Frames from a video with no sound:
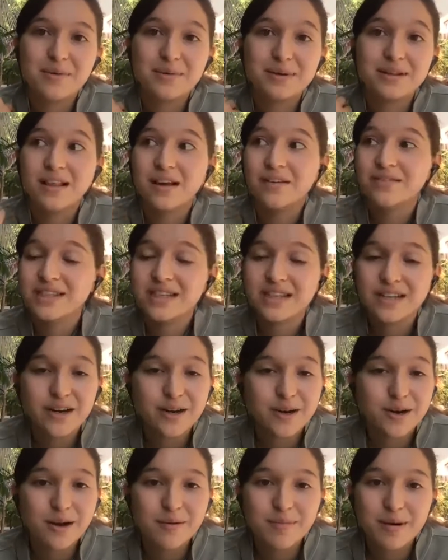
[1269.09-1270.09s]
We'd love to
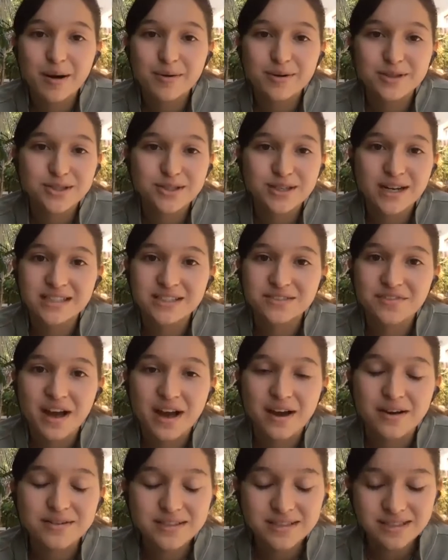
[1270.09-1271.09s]
hear about what you guys
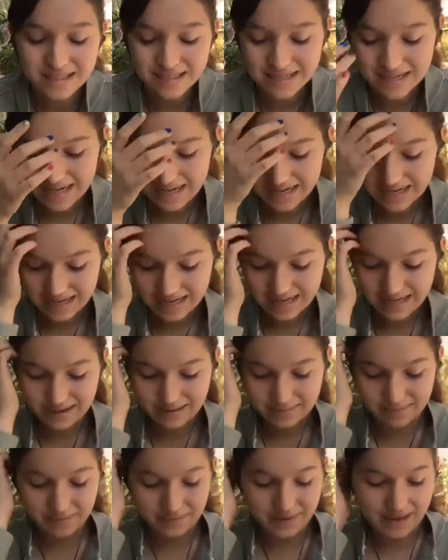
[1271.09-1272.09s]
found.
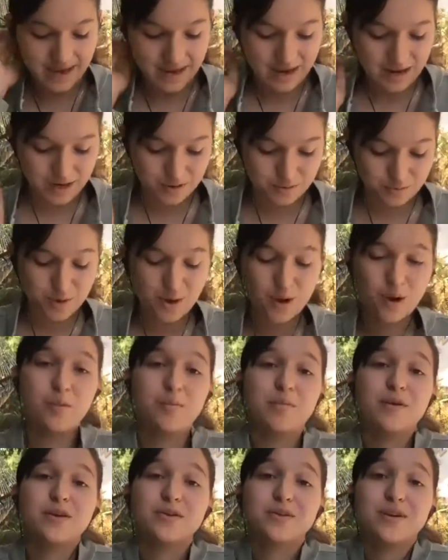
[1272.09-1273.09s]
And we hope
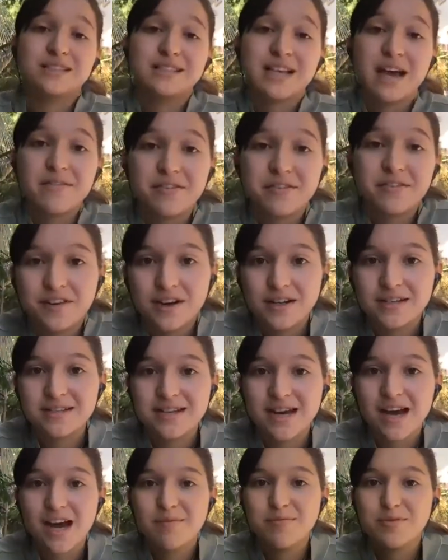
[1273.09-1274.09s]
that you guys have a fun
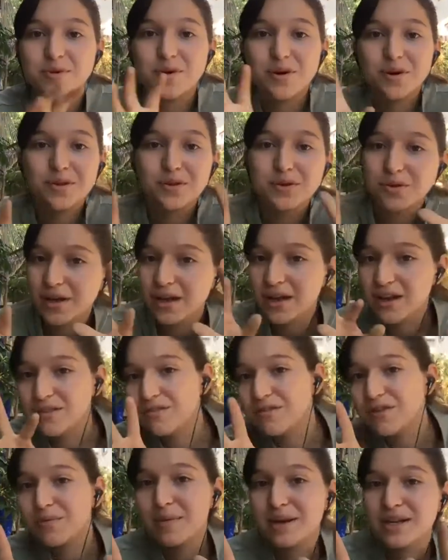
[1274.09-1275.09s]
time doing a little
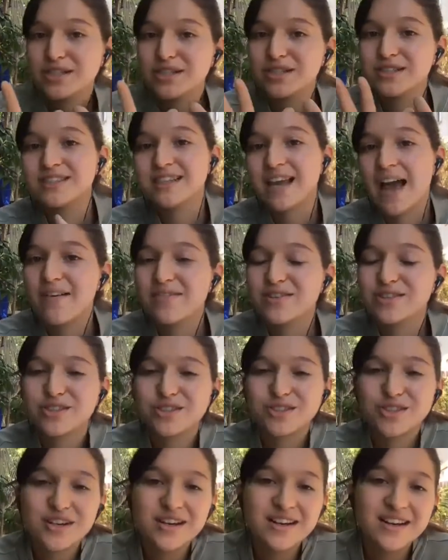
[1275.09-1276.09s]
information
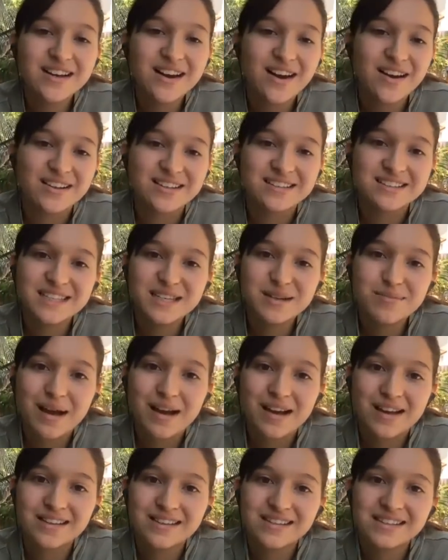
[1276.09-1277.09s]
scavenger hunt on seed
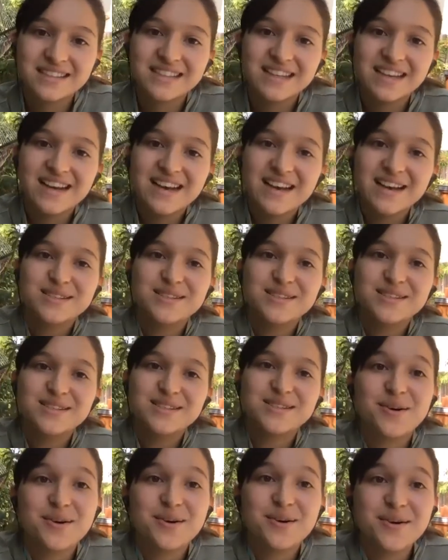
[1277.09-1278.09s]
packets.
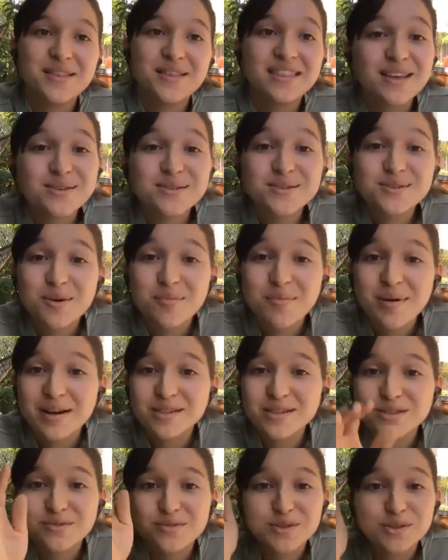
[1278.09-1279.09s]
So thank you so
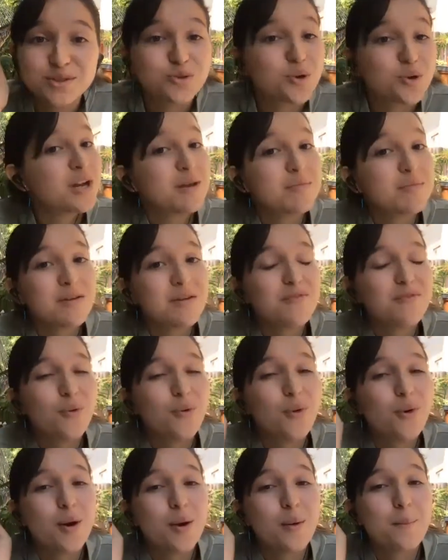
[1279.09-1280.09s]
much for joining me
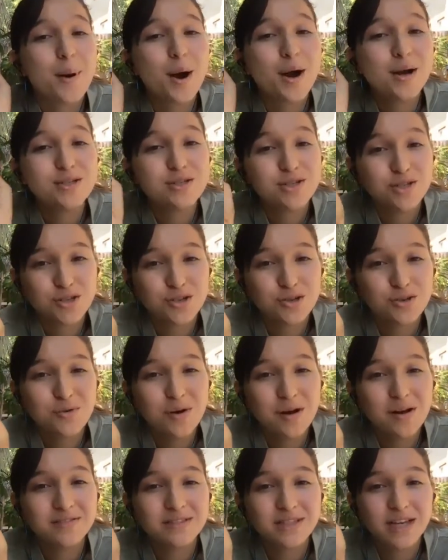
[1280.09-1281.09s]
for part 2
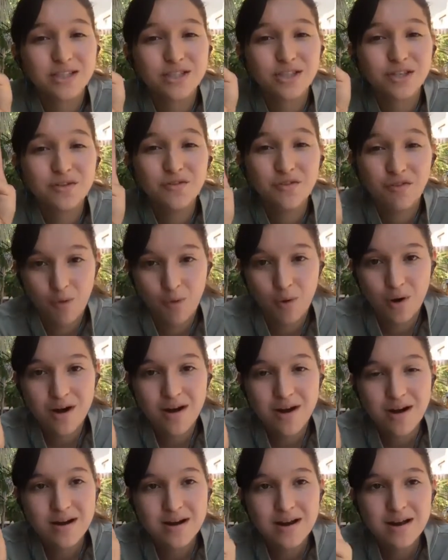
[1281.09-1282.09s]
of session 4.
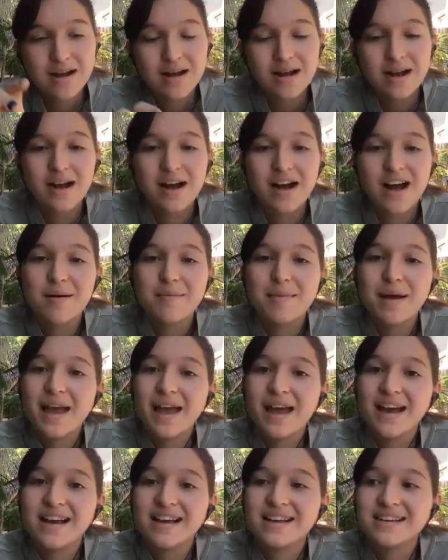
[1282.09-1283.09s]

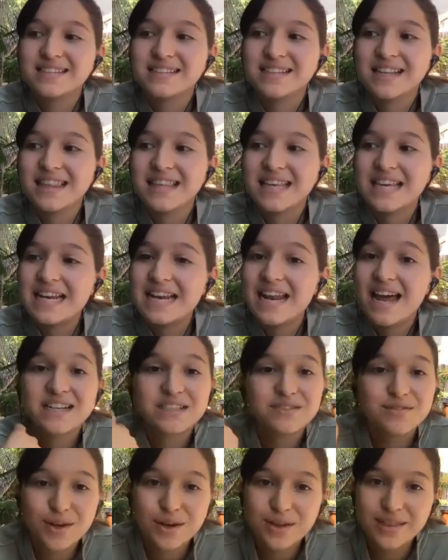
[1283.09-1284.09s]
And the
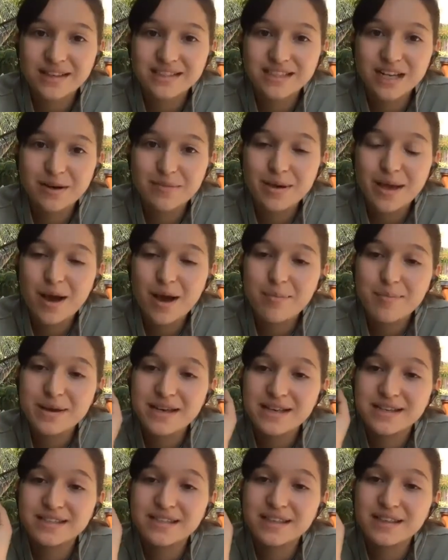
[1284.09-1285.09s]
next video that's going to be up
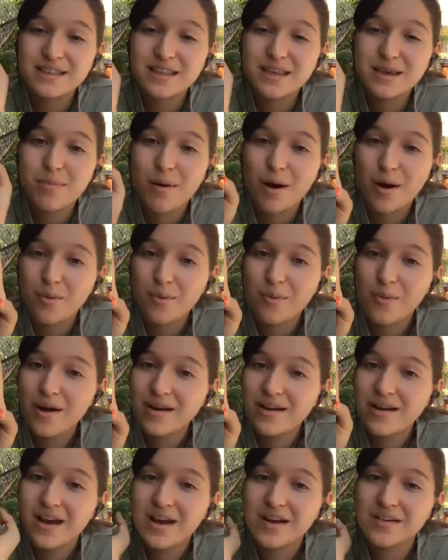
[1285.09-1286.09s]
is the part
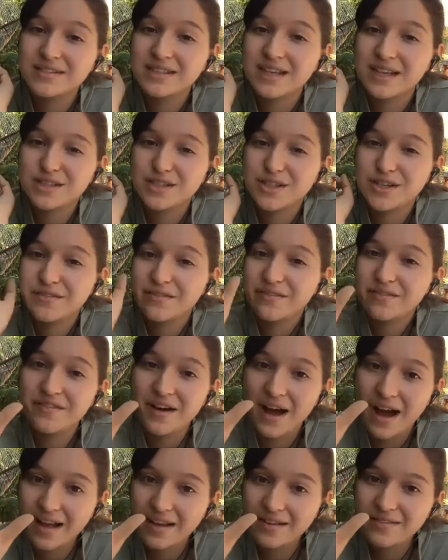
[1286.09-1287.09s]
1 of session
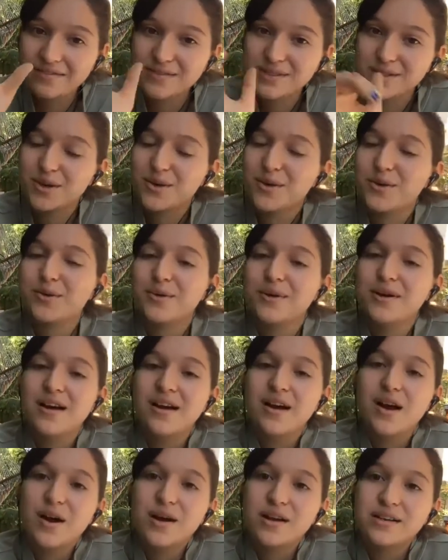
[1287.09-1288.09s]
5. So
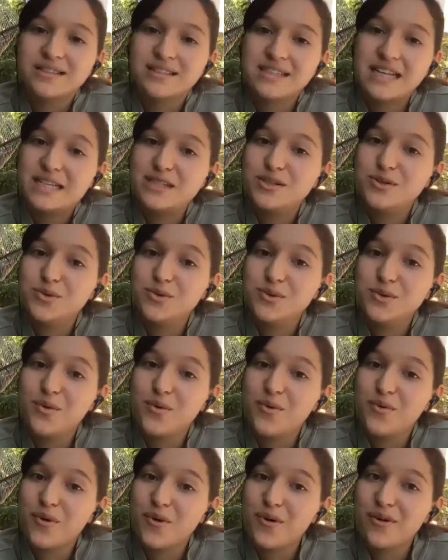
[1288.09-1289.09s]
stay
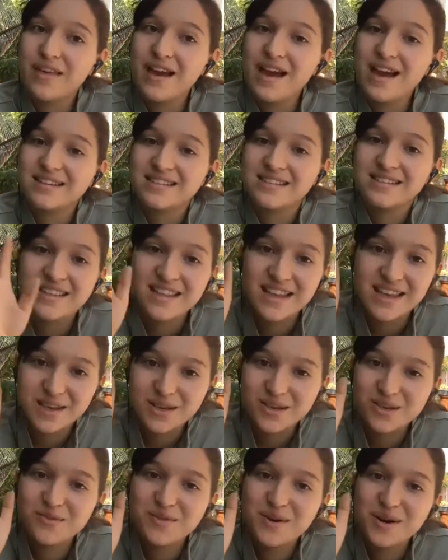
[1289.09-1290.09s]
tuned for that. Thank
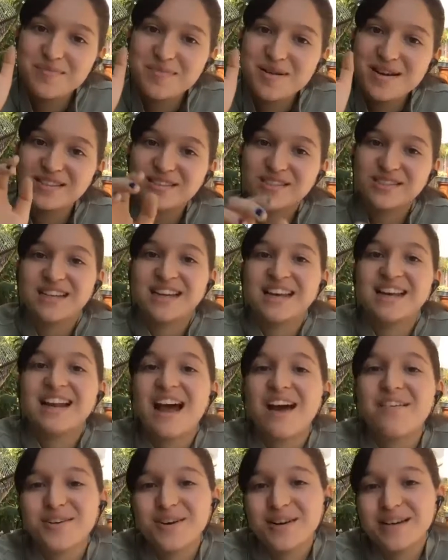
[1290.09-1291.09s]
you very much and
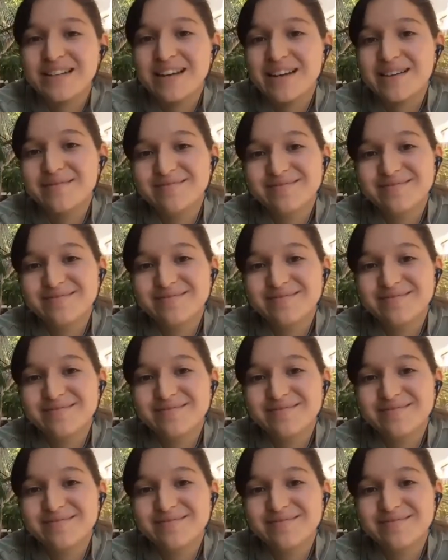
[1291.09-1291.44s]
have a great day.